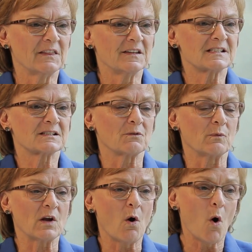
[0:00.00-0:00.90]
And this,
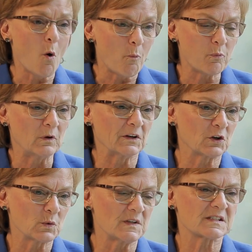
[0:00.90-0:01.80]
we hope, will
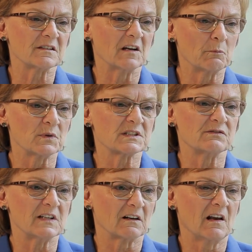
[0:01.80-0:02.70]
increase the numbers
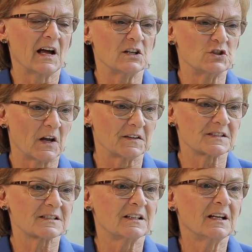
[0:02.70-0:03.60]
of dental
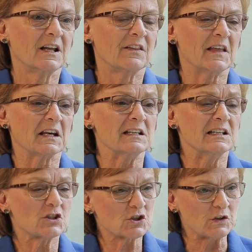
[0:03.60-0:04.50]
hygienists that
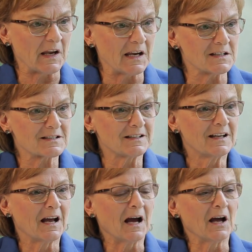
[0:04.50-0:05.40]
initiate
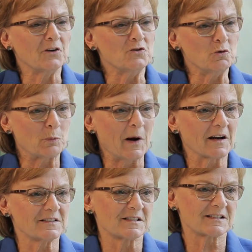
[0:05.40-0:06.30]
new
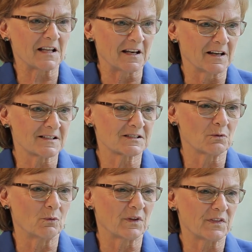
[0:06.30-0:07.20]
practice
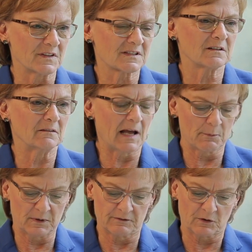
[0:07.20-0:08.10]
settings with this
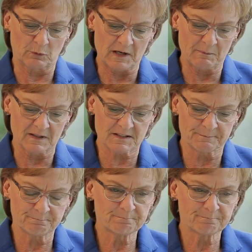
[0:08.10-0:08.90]
collaborative agreement.